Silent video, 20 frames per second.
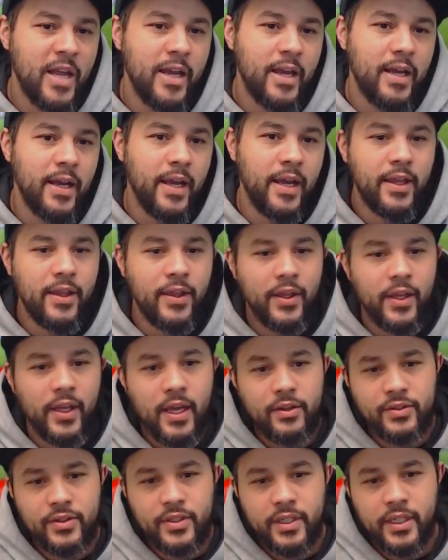Anything
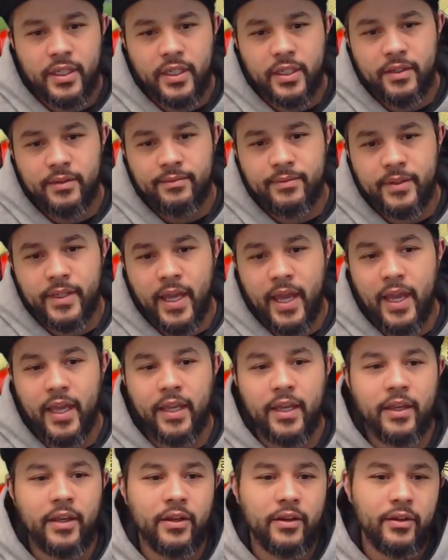else in here?
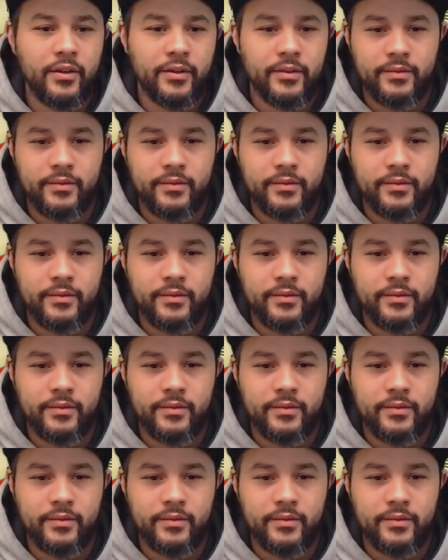Cahill.